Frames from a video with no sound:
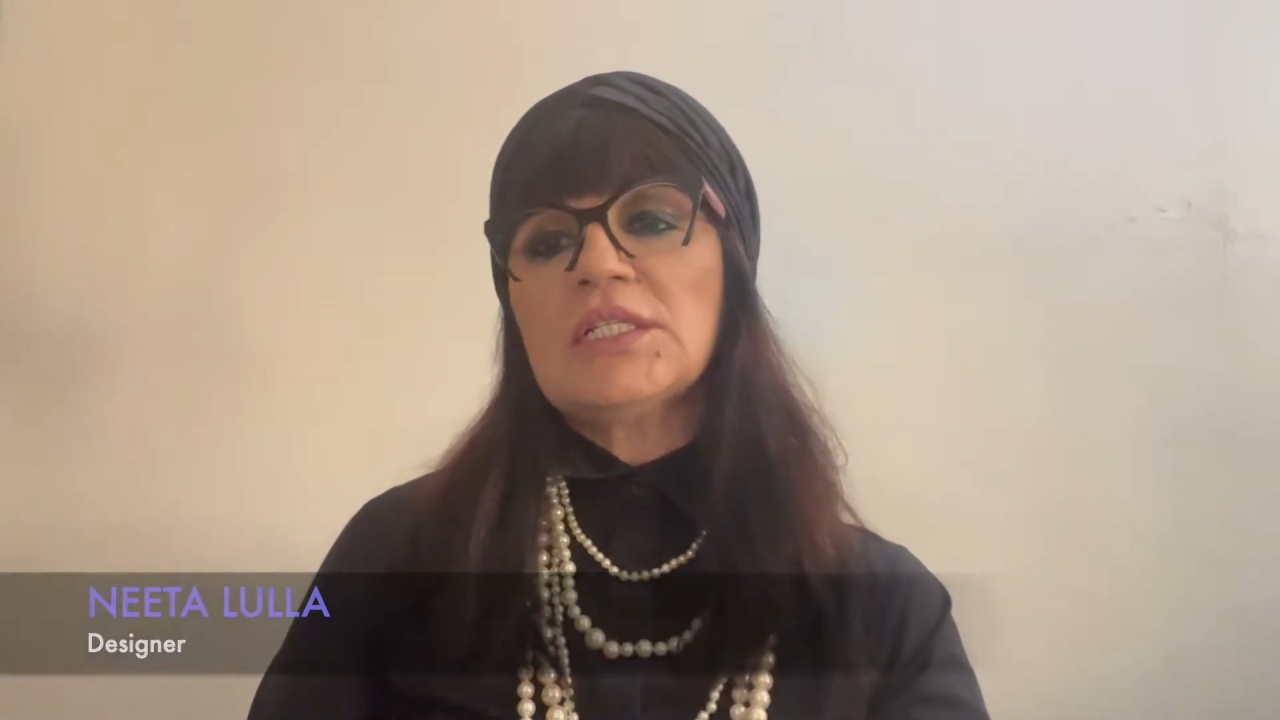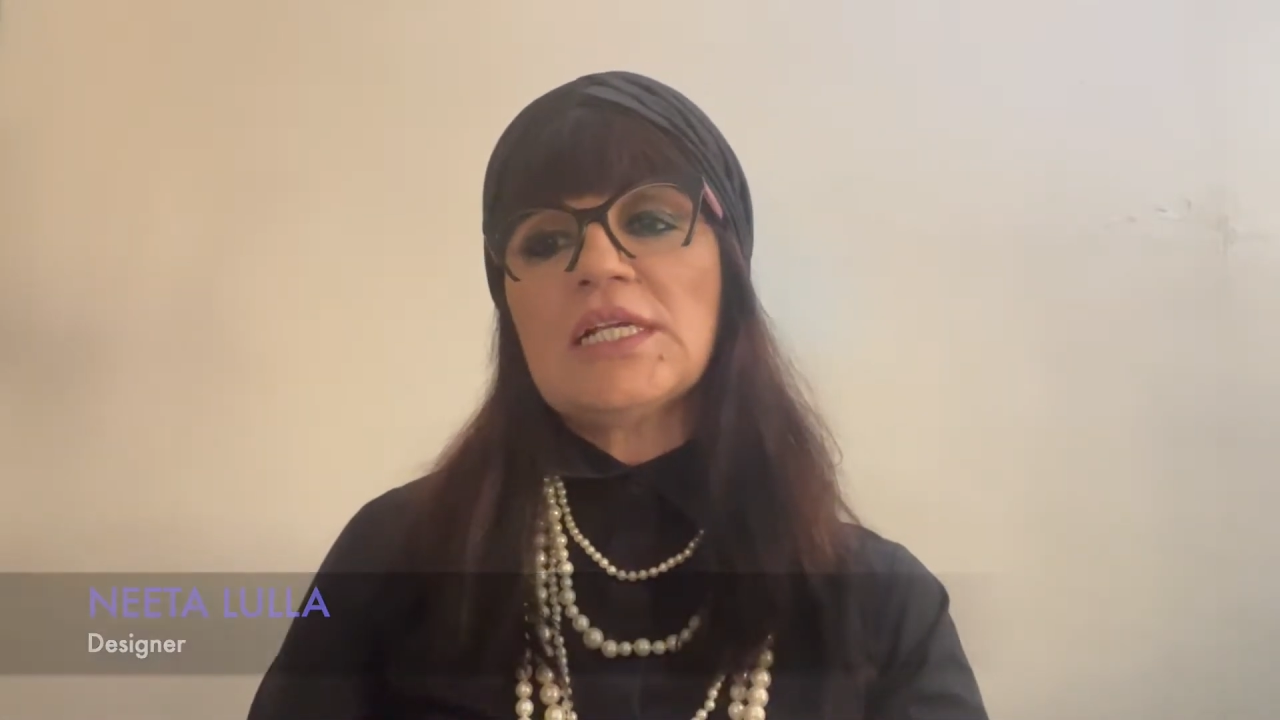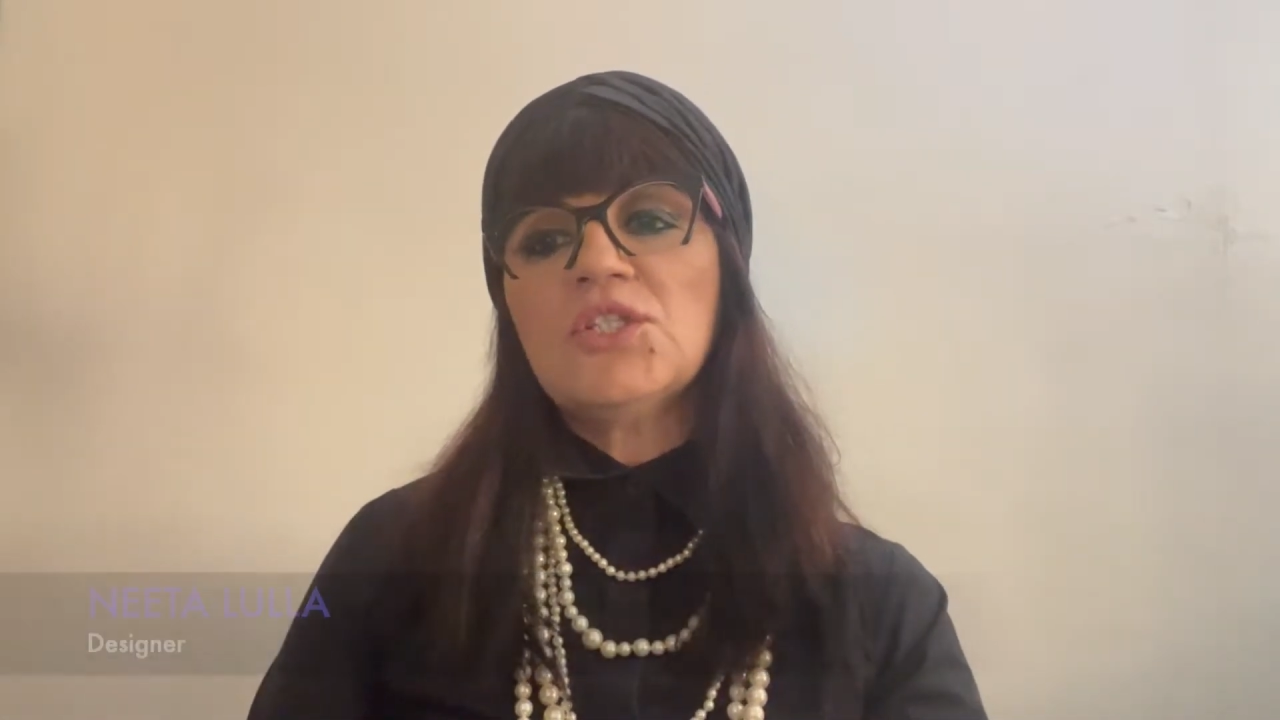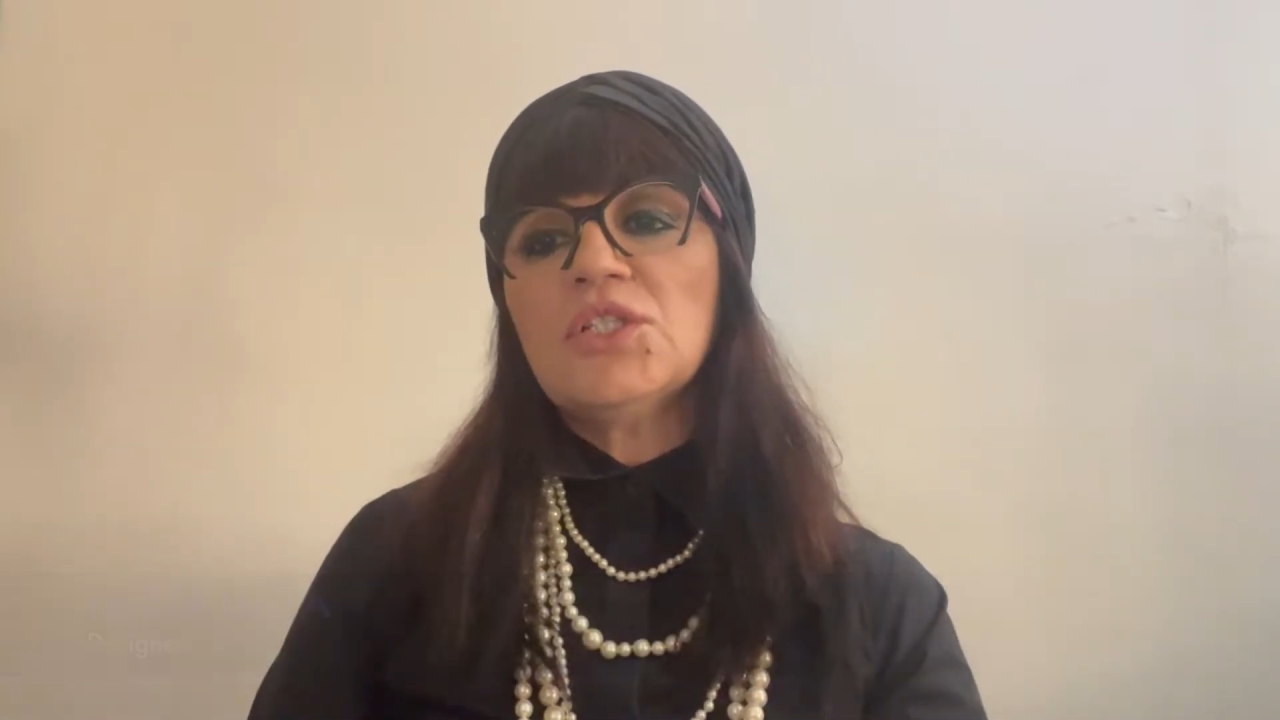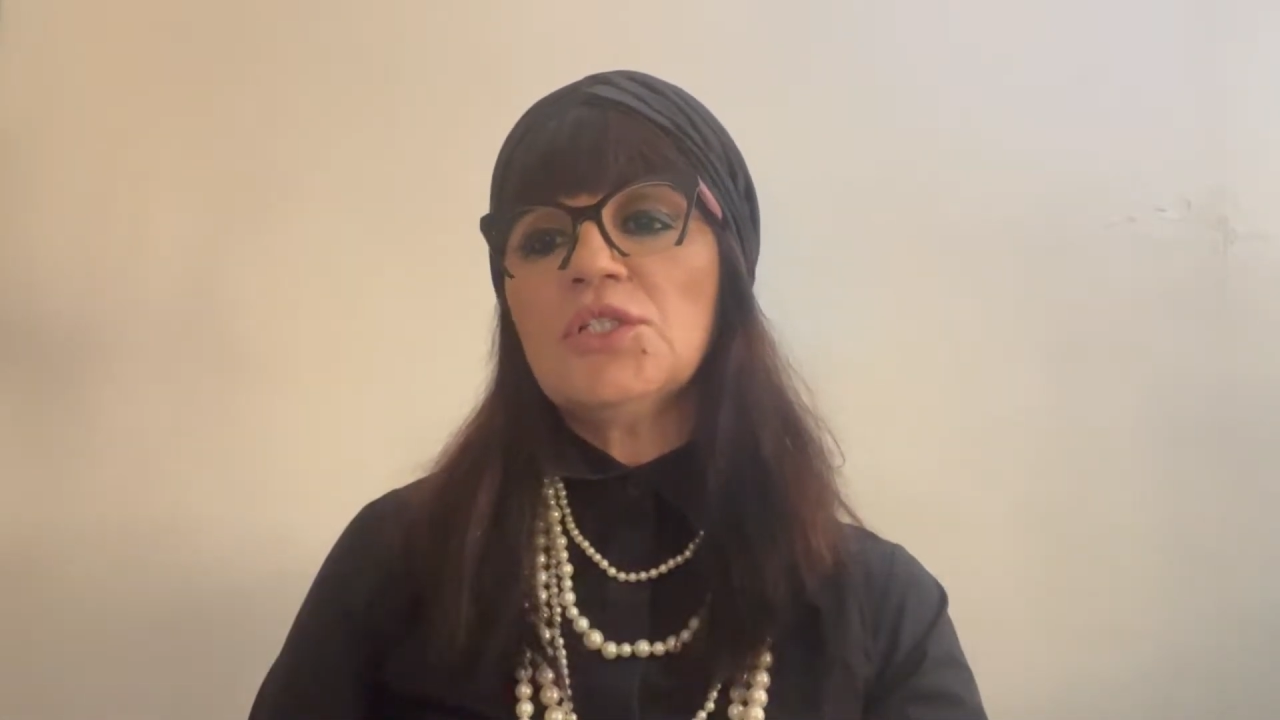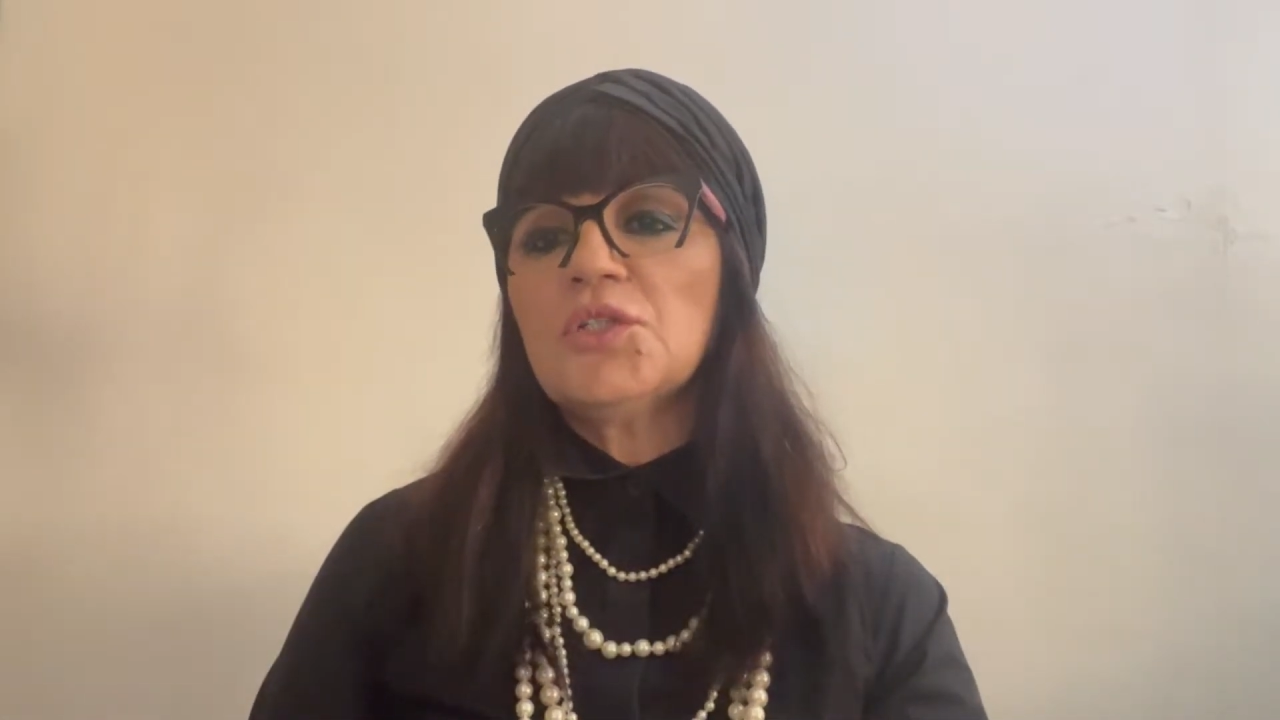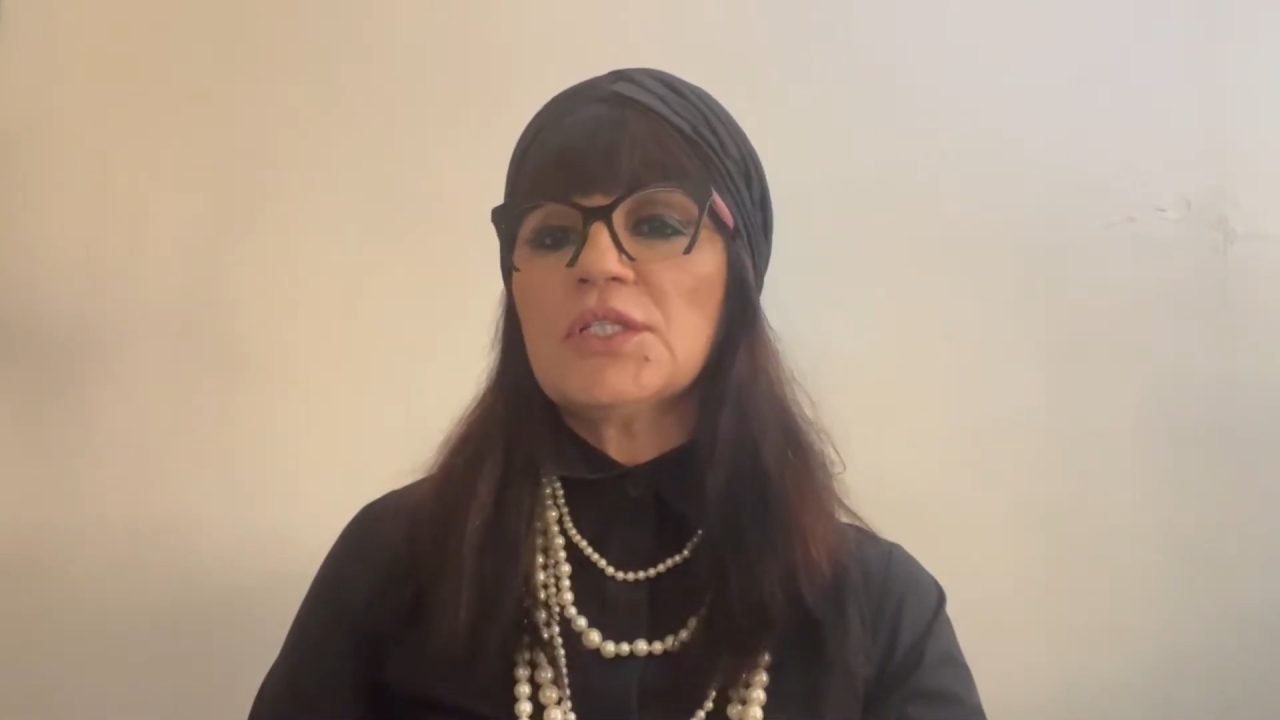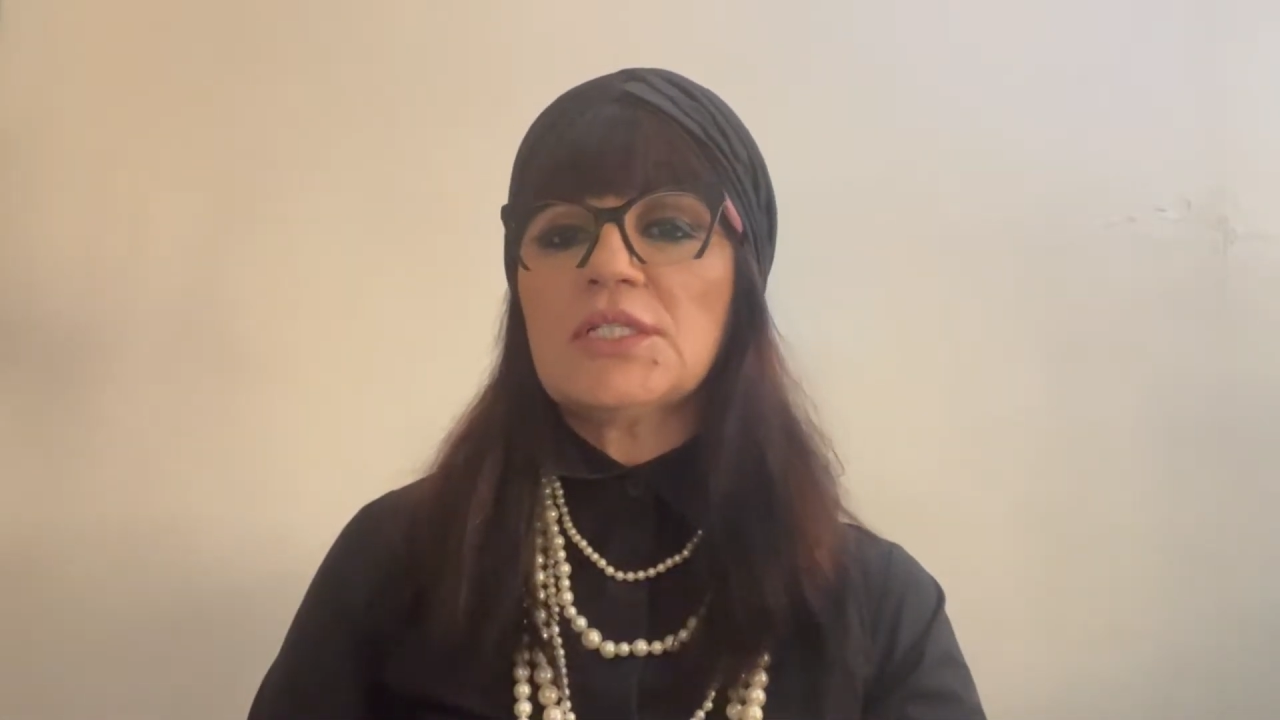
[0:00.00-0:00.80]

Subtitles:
attention to the